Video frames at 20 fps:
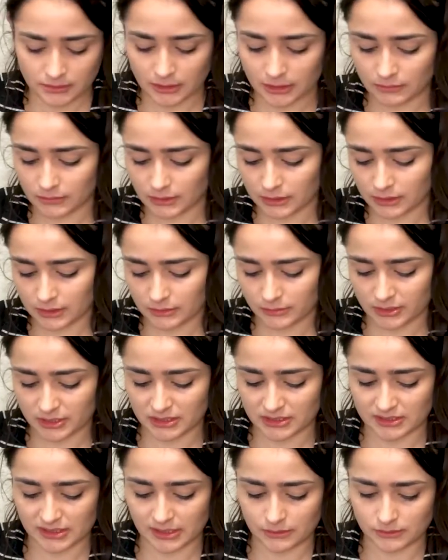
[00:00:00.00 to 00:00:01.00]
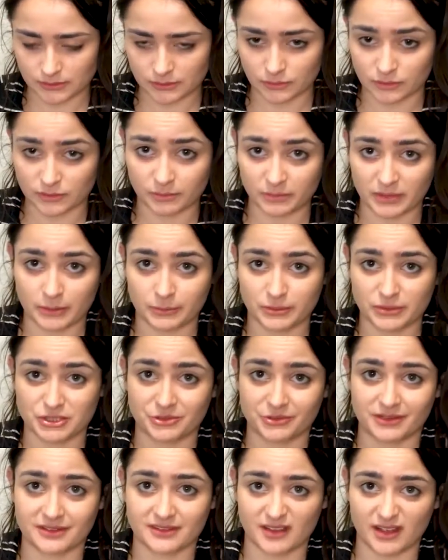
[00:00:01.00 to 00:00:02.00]
not welcome in this household, but I'll put
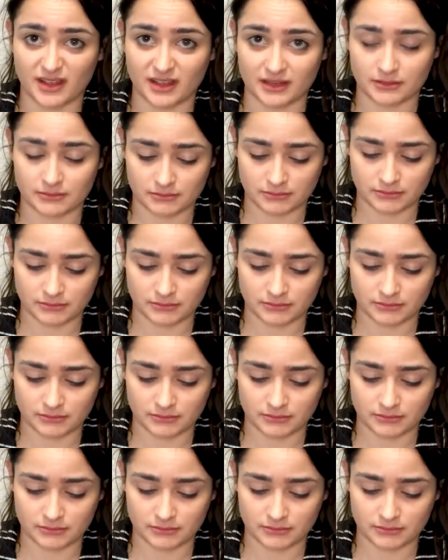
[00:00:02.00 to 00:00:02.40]
you outside.